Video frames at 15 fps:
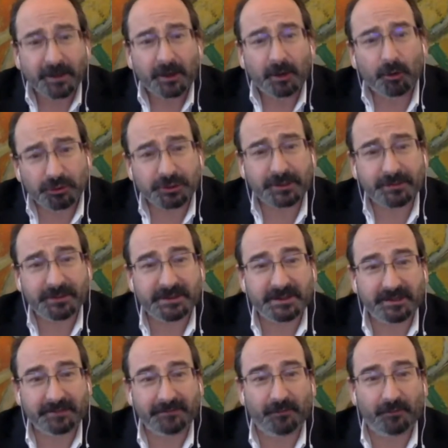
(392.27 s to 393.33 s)
Also in
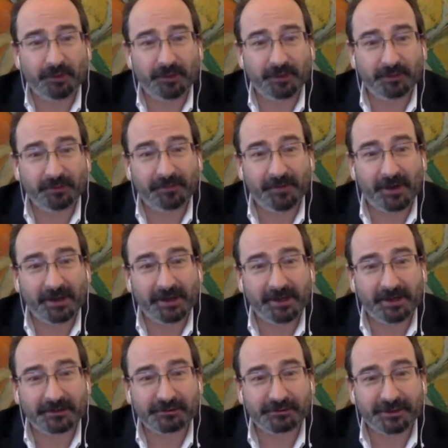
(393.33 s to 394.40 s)
tier four, you will find
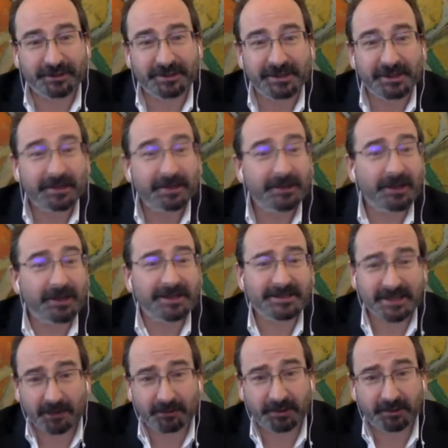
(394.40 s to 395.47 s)
countries like
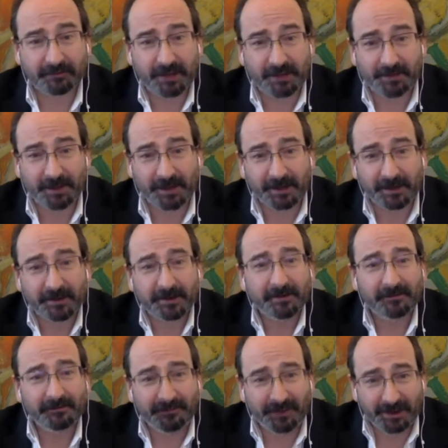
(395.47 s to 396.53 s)
Saudi Arabia,
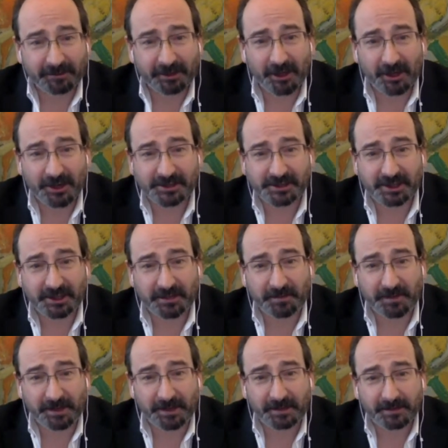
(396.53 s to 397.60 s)
very high G D
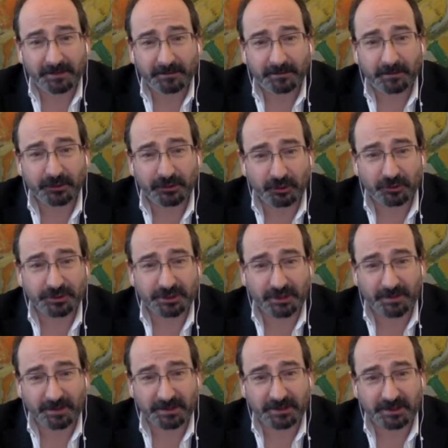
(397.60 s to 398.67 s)
P, but not so
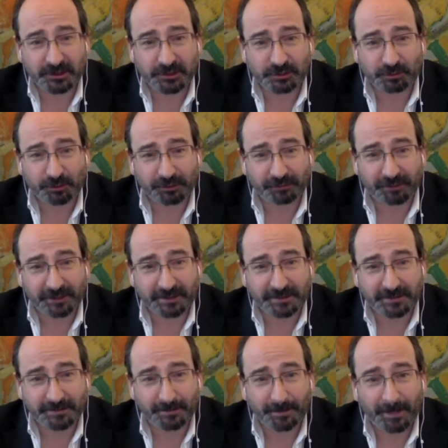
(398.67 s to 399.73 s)
much social progress.
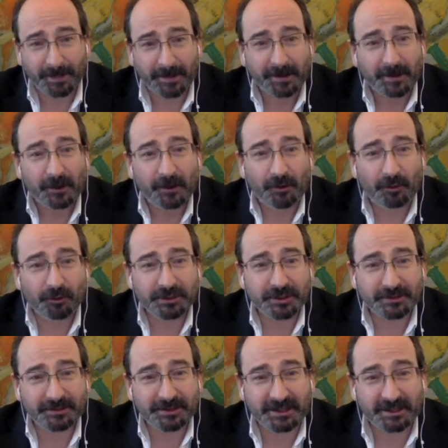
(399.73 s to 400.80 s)

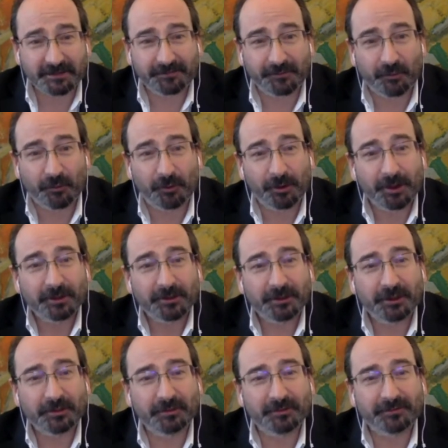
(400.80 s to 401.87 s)
Also in tier four,
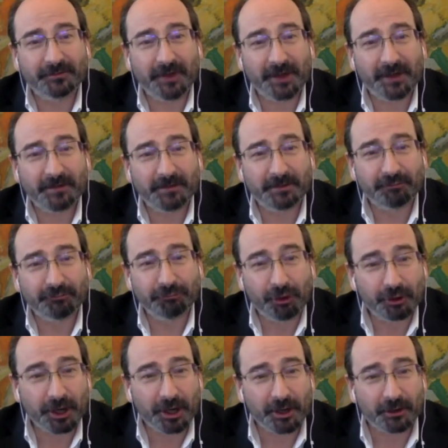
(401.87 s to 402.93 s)
you will find
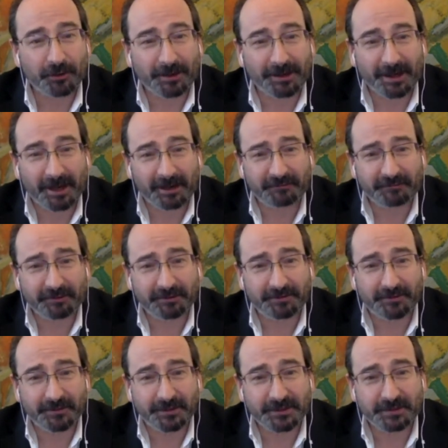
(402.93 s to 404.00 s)
Morocco in one hundred and
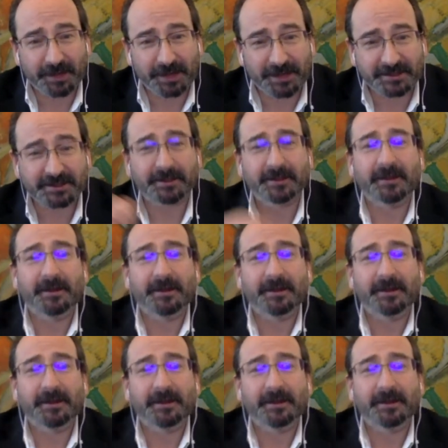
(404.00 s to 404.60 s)
first place.